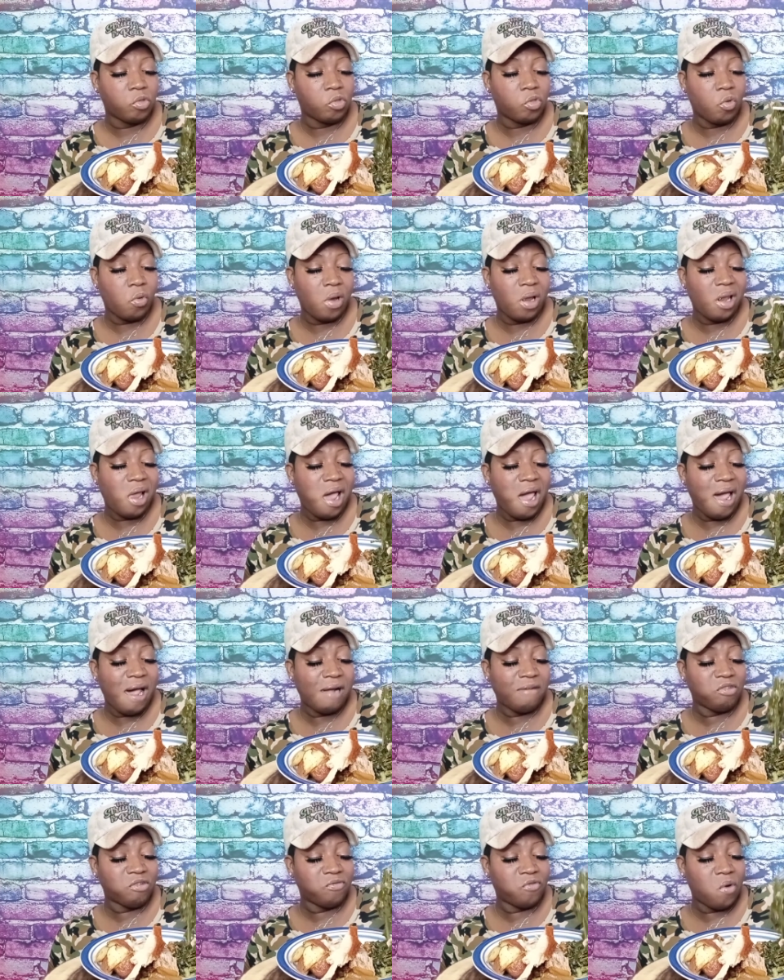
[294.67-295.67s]

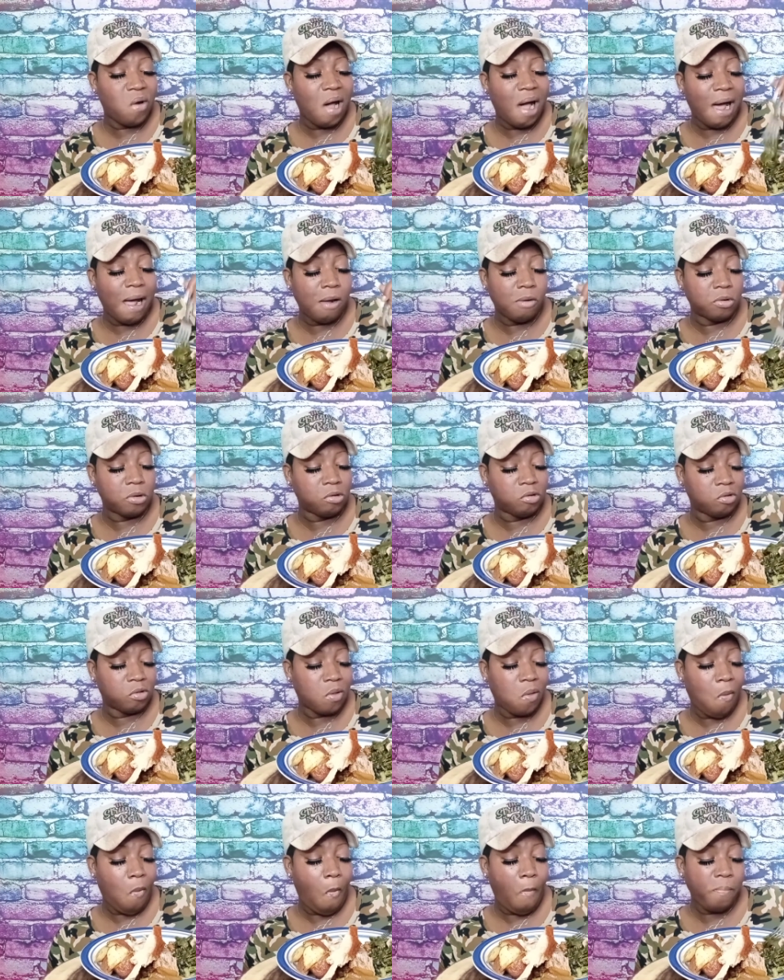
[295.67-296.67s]
3.5 to 4 hours.
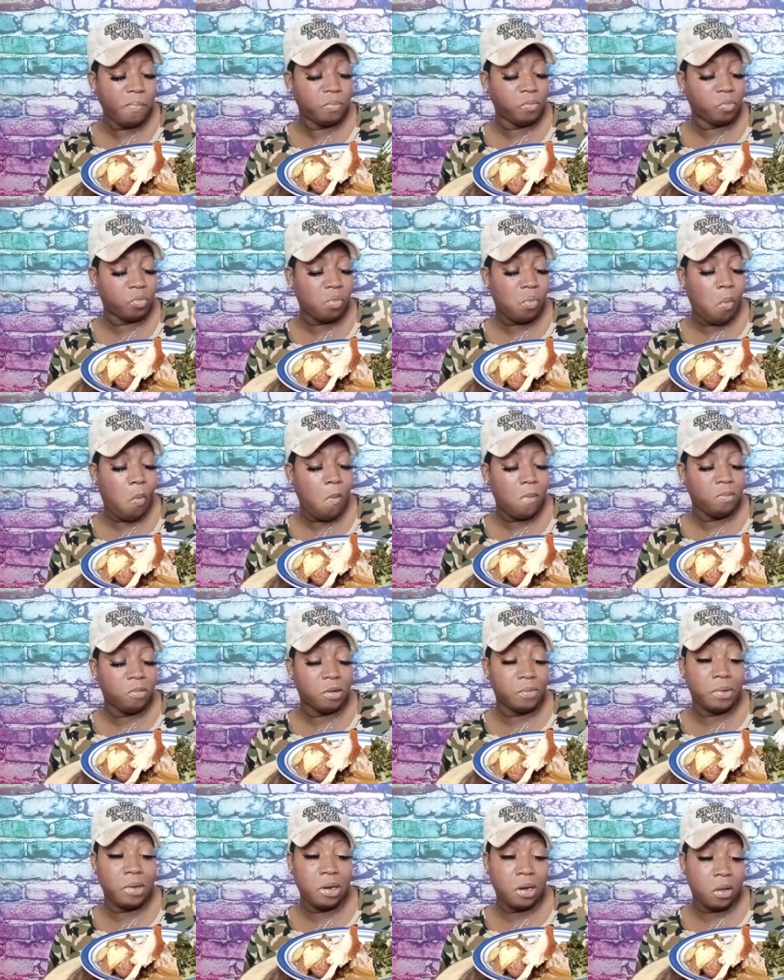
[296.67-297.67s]

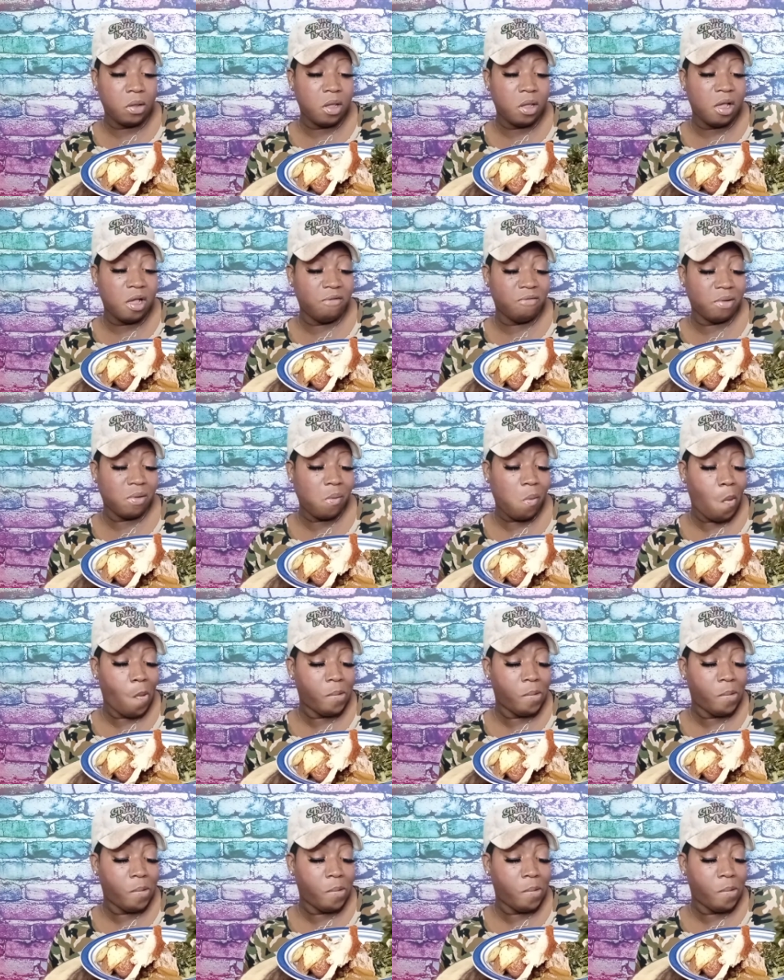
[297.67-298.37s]
Depending on your oven.